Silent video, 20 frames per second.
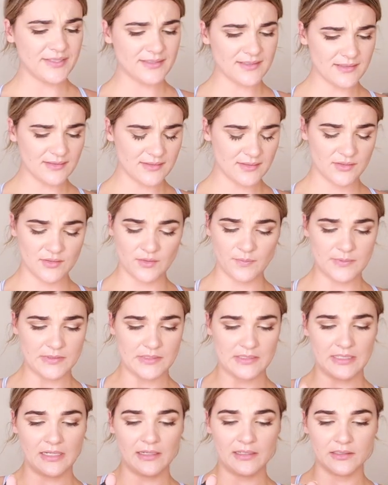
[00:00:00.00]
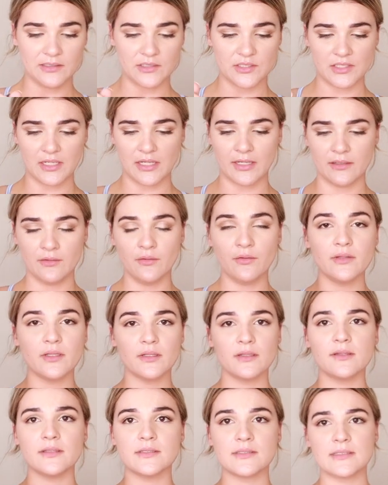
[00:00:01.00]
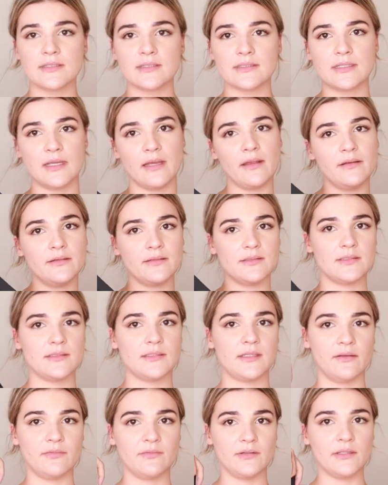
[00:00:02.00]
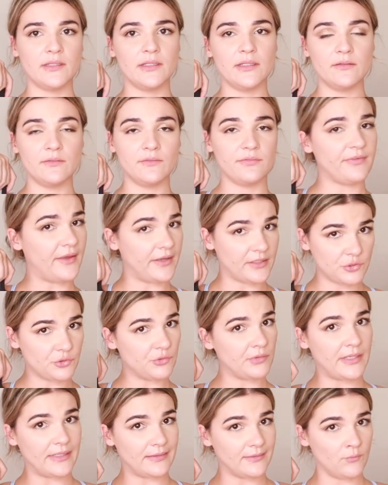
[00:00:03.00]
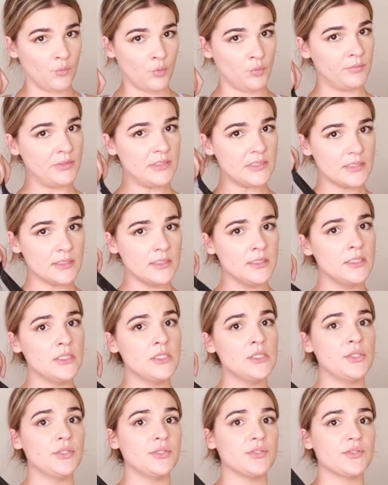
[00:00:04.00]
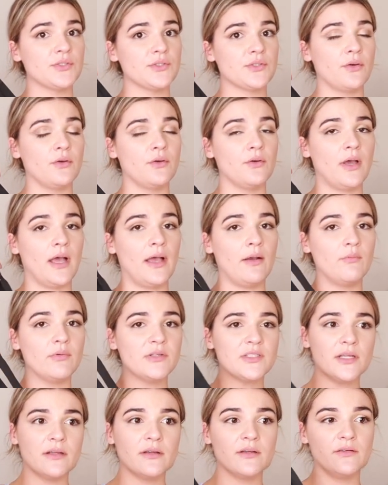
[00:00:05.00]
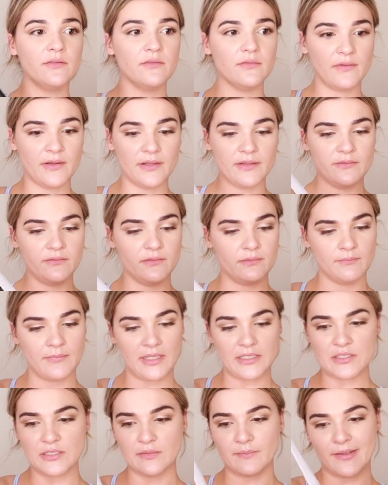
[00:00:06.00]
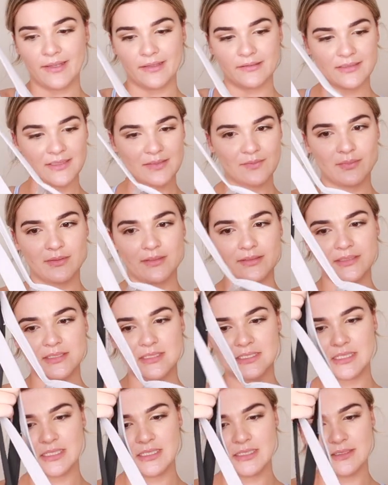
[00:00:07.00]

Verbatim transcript: this is super stylish. I know that this design is definitely in fashion at the moment. So I wish I could find matching pants, but